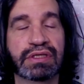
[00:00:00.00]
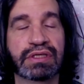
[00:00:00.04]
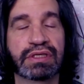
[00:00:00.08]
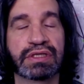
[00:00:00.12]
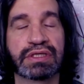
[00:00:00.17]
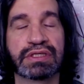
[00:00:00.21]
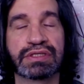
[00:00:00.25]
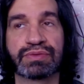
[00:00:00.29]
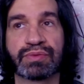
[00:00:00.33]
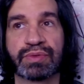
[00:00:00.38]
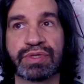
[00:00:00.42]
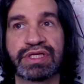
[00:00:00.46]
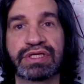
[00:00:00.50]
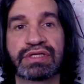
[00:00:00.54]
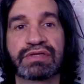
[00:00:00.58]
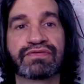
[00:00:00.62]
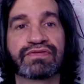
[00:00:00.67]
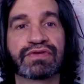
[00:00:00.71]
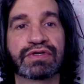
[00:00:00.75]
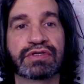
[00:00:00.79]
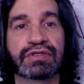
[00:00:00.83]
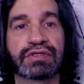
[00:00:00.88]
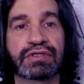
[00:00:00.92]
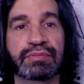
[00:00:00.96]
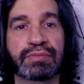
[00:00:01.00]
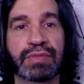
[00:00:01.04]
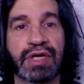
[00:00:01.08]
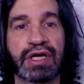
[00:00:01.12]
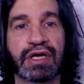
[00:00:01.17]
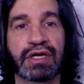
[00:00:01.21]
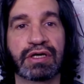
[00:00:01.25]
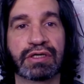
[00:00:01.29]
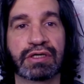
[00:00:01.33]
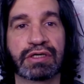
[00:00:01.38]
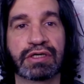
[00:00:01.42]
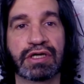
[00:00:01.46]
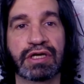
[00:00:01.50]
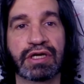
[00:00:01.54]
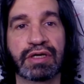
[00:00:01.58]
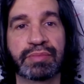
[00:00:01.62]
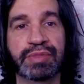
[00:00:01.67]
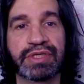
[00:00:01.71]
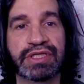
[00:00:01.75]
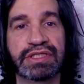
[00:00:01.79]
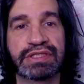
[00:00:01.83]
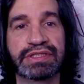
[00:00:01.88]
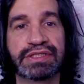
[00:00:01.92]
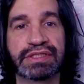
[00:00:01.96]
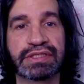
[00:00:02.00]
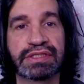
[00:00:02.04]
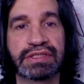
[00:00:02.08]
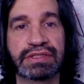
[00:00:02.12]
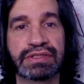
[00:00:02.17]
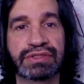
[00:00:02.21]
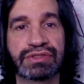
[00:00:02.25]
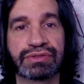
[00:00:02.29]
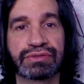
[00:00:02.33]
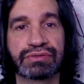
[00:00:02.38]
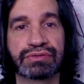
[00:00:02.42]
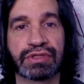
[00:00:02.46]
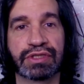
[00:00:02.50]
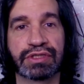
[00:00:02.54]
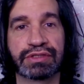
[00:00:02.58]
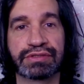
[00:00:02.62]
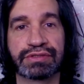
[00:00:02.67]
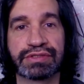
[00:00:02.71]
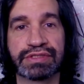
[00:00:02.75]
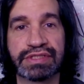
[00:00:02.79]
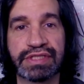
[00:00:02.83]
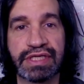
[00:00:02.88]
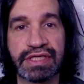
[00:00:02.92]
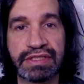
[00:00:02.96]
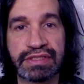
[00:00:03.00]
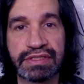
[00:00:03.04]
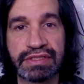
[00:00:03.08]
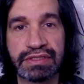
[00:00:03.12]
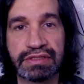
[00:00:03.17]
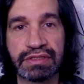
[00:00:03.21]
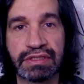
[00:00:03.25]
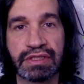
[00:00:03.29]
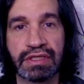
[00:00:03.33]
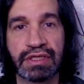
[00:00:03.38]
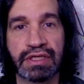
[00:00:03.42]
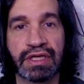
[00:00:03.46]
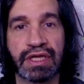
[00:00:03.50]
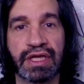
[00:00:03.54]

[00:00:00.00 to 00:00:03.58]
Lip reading: It's waning from our ability to understand it